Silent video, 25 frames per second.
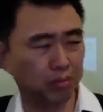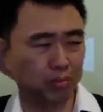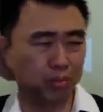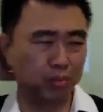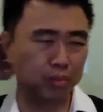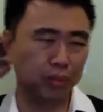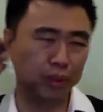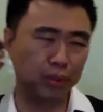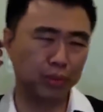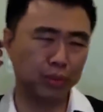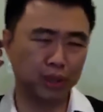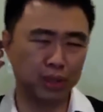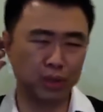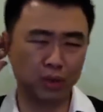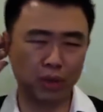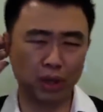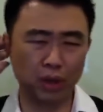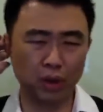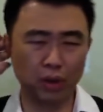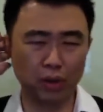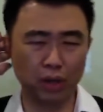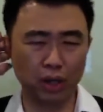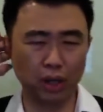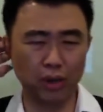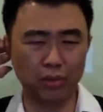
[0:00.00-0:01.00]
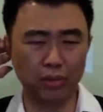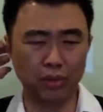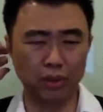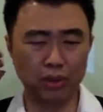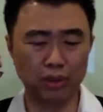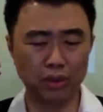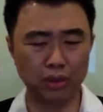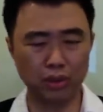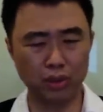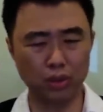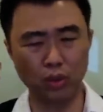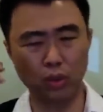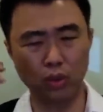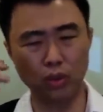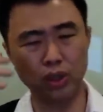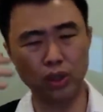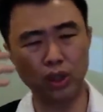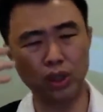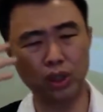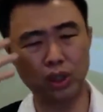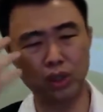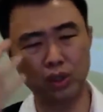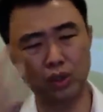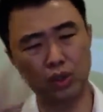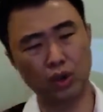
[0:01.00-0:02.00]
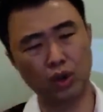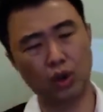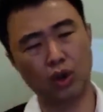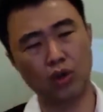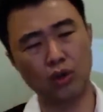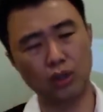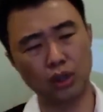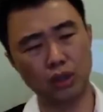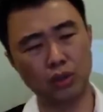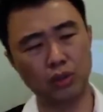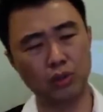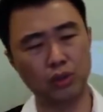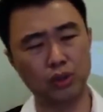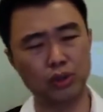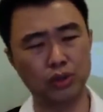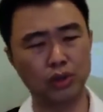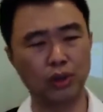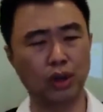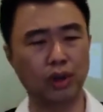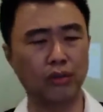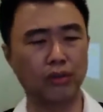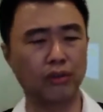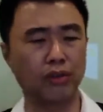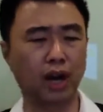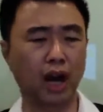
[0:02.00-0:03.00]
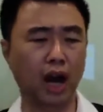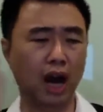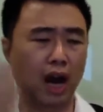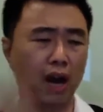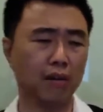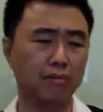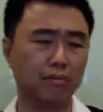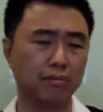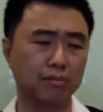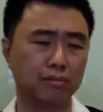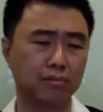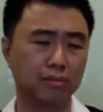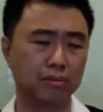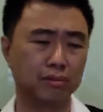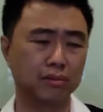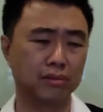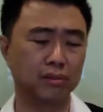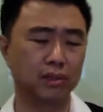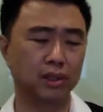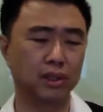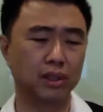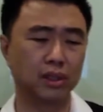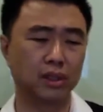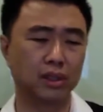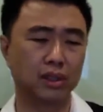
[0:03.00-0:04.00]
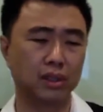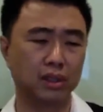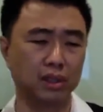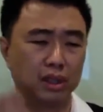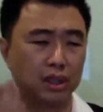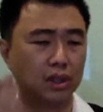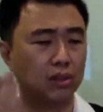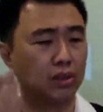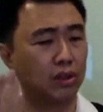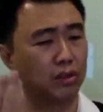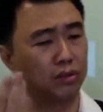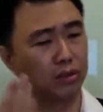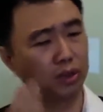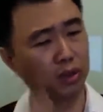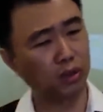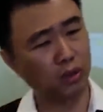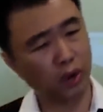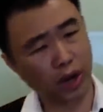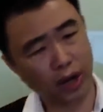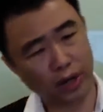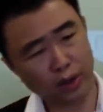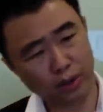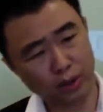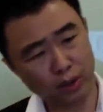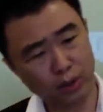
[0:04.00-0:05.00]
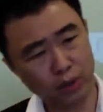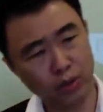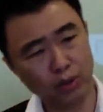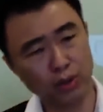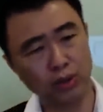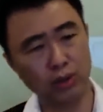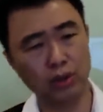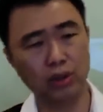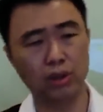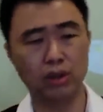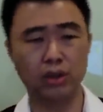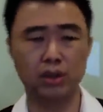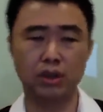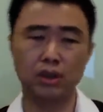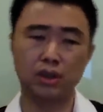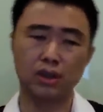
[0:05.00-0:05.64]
Pretty much quite okay, because it's only the dog year which you have a half. Then you have a Grand Duke.